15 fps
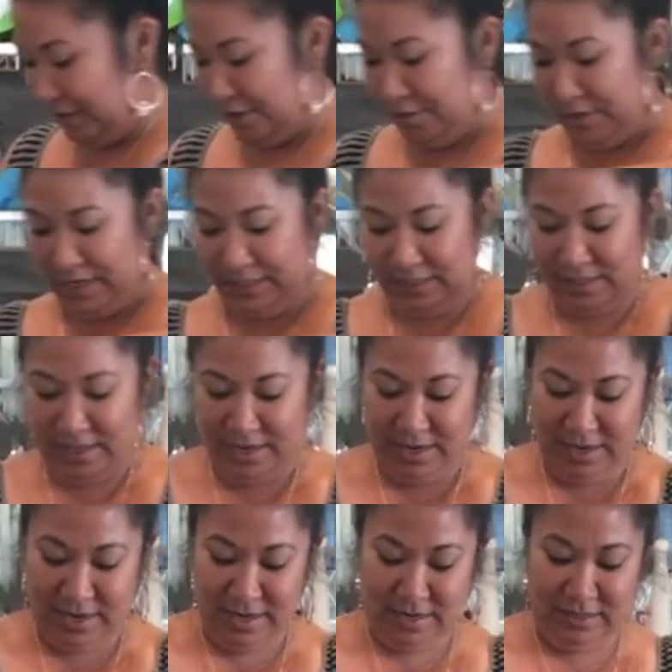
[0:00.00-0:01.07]
So
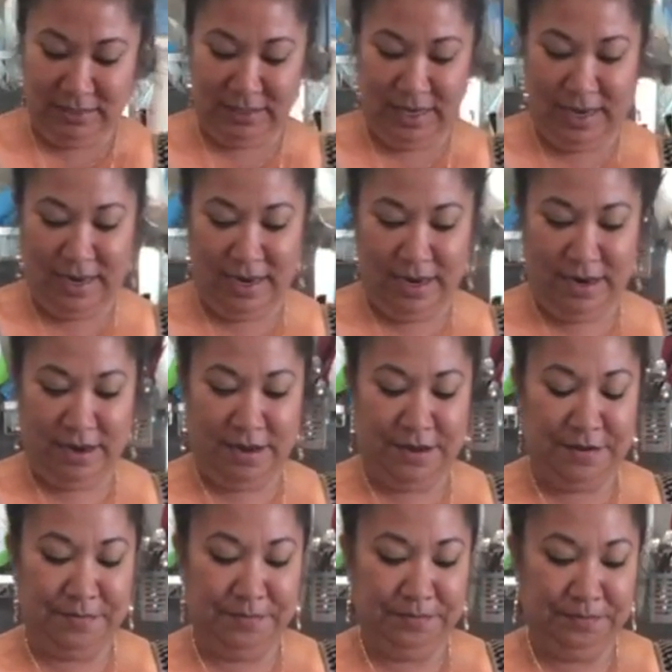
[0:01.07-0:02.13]
lecithin is a